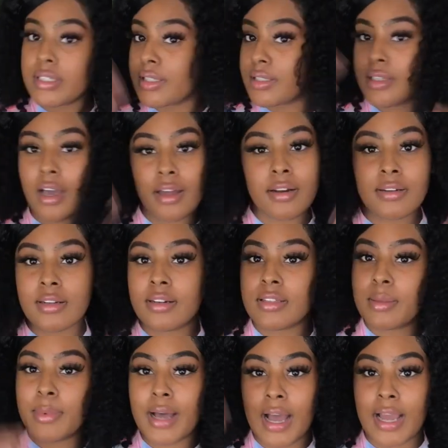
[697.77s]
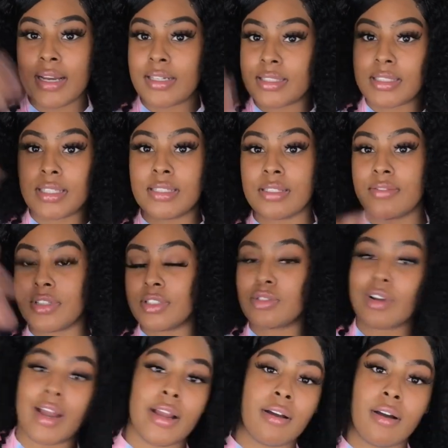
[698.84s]
y'all don't know the behind the scenes of these
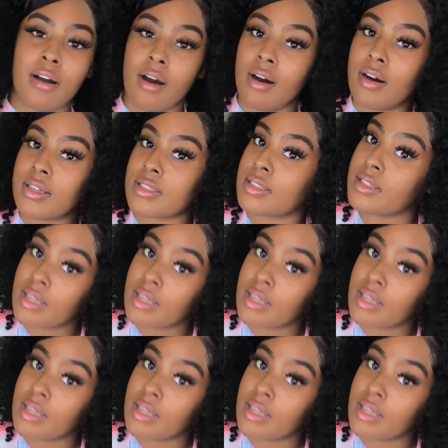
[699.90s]
try-on hauls.